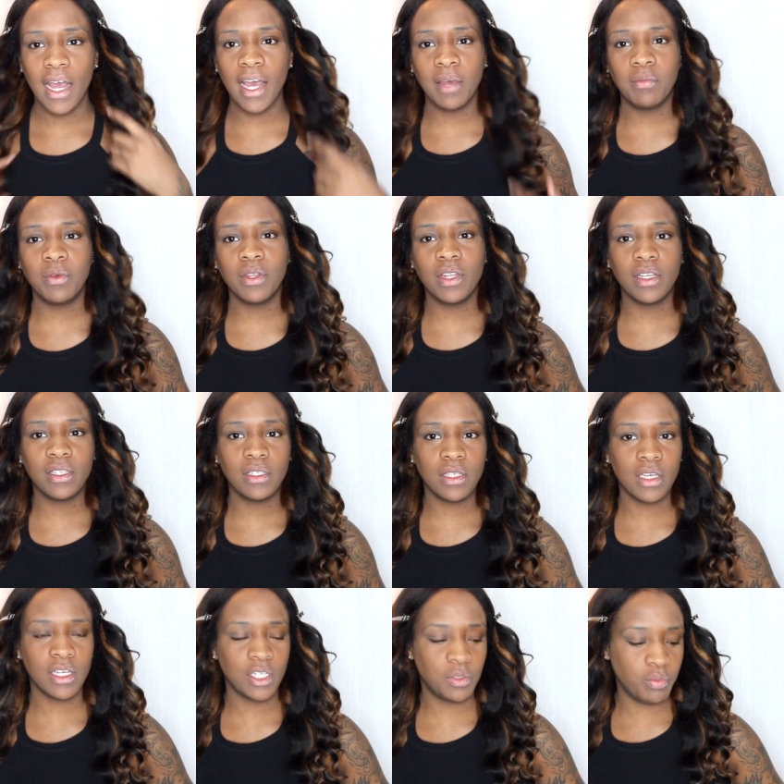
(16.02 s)
Hi
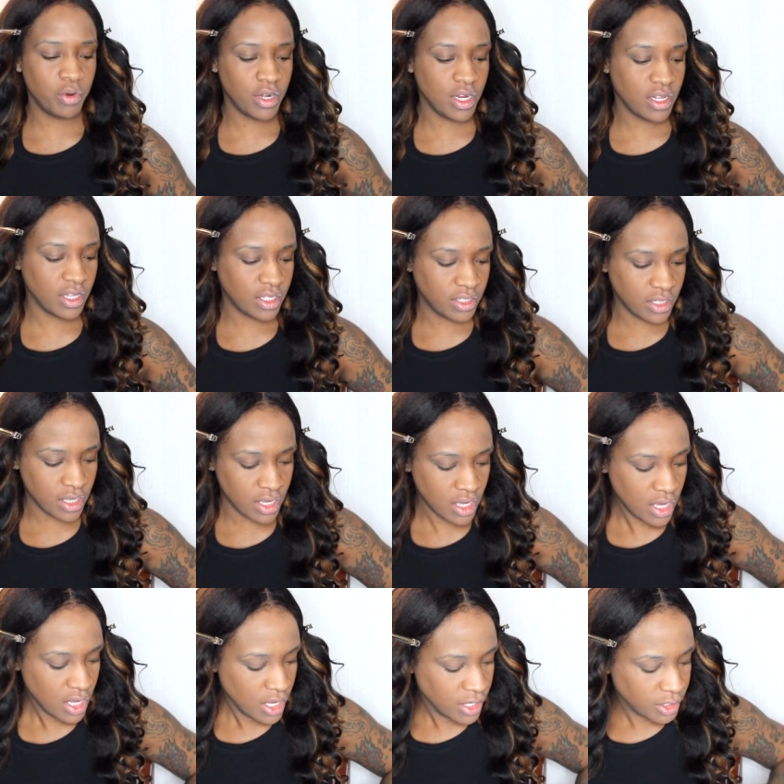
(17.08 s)
beauties, it's Brittany Alissa.